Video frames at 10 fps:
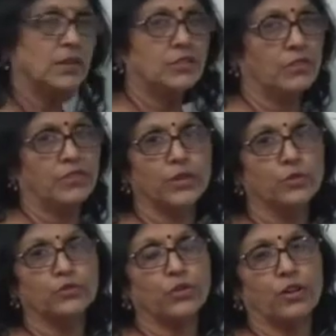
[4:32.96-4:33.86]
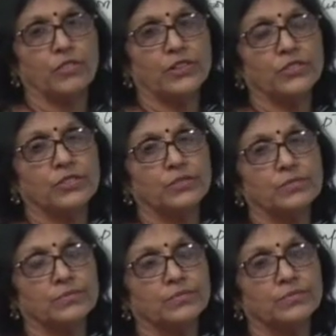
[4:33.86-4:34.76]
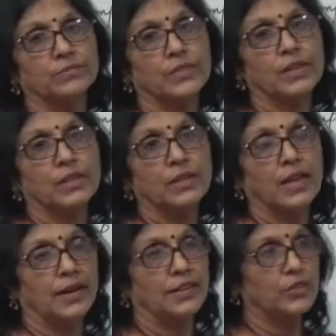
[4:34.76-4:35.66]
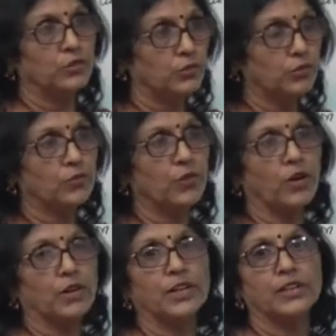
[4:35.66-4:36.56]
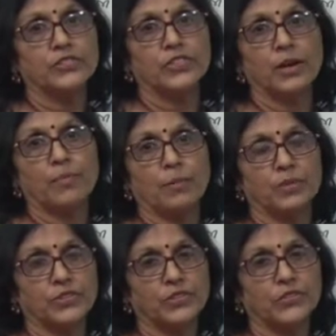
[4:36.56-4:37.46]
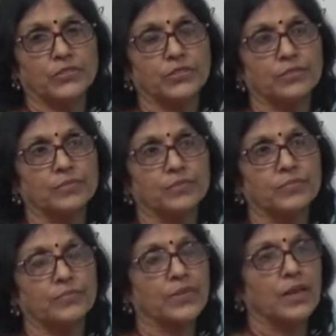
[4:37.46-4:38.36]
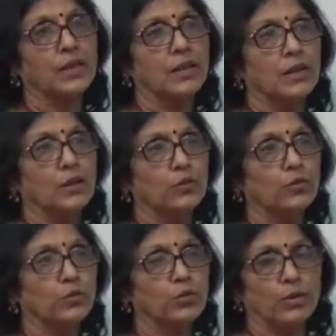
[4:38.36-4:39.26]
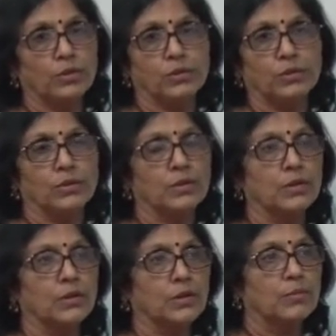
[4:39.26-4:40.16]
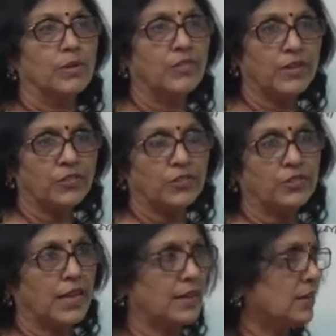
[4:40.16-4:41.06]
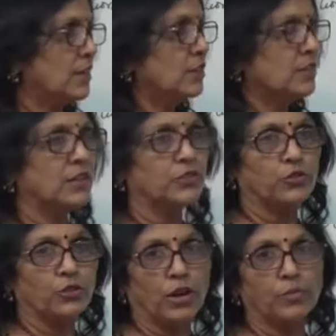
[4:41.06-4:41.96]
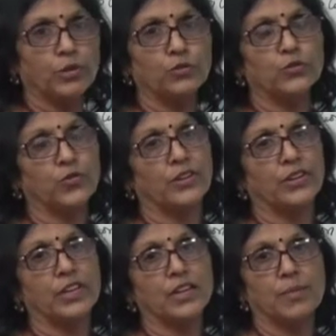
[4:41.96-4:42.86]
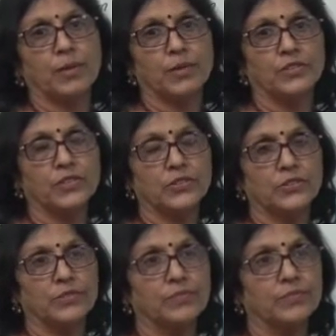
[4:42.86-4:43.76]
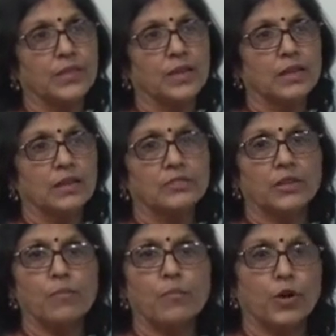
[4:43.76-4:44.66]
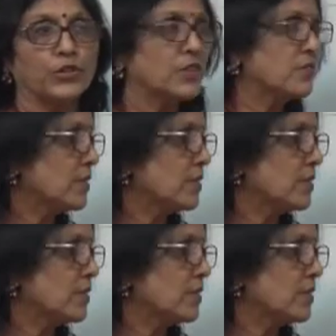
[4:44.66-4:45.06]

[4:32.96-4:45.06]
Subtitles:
is a very good solvent, and it is used for industrial purposes. To prevent that it should not be used for drinking purposes, some poisonous